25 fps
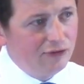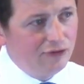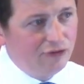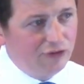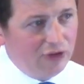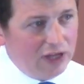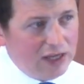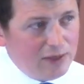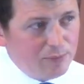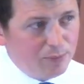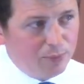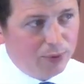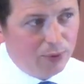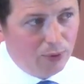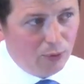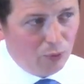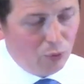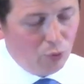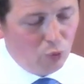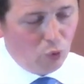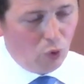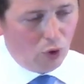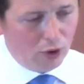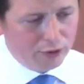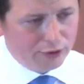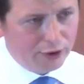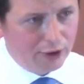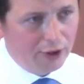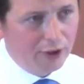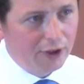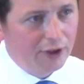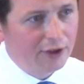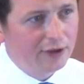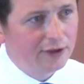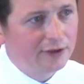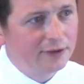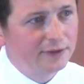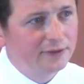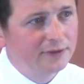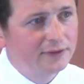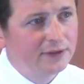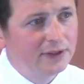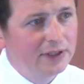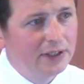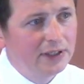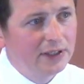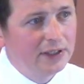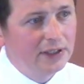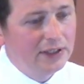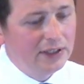Deep water
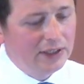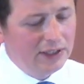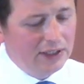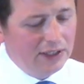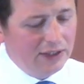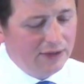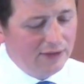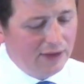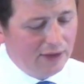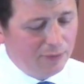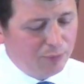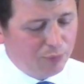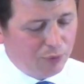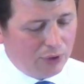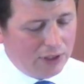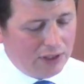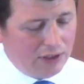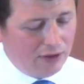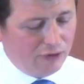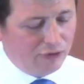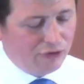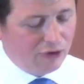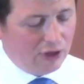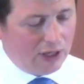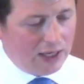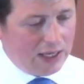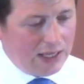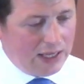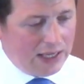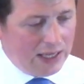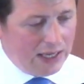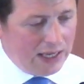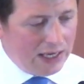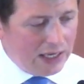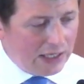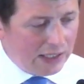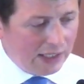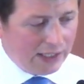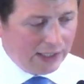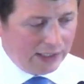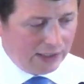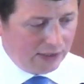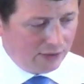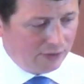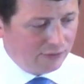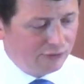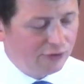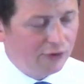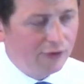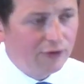that brings
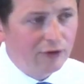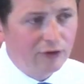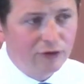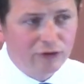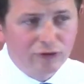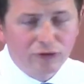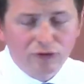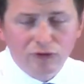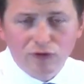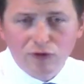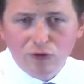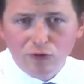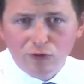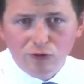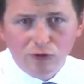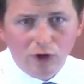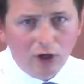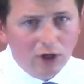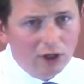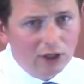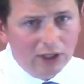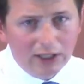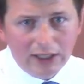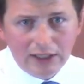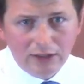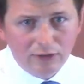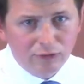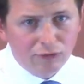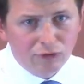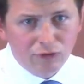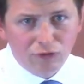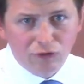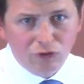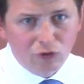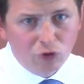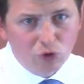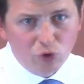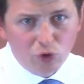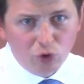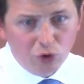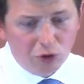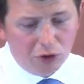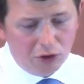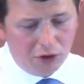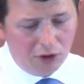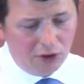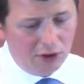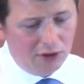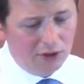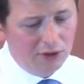healing to the struggling
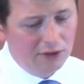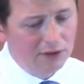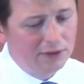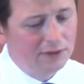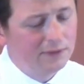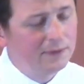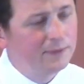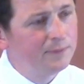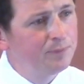soul.